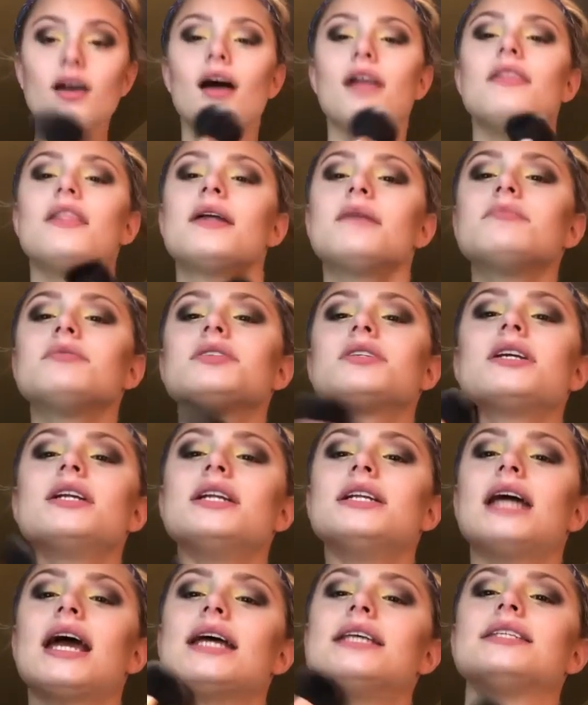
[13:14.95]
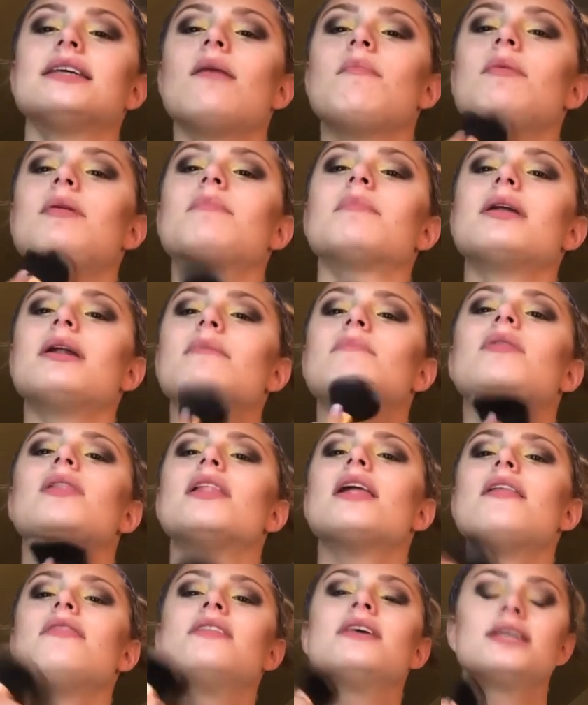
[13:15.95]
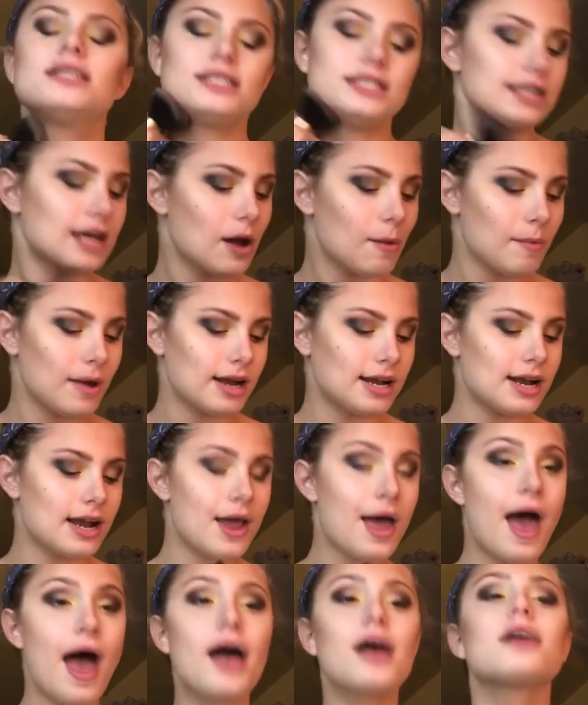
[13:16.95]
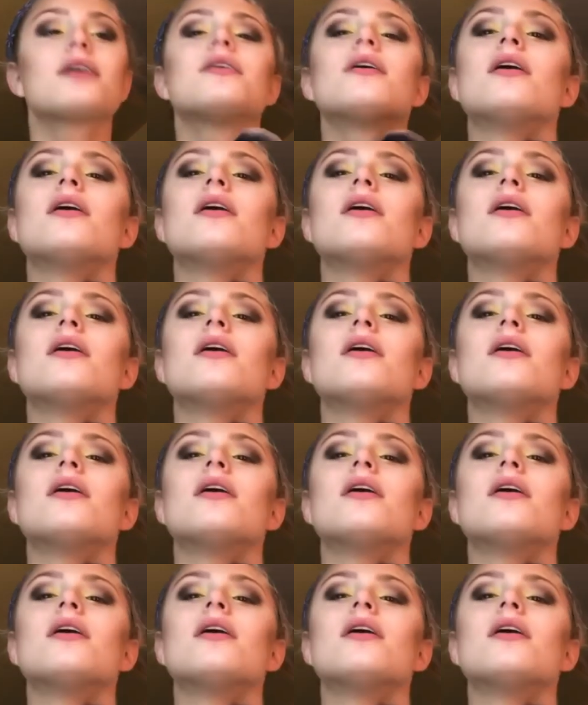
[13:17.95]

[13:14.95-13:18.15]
And then I'm just gonna take some and I'm gonna blend this down my neck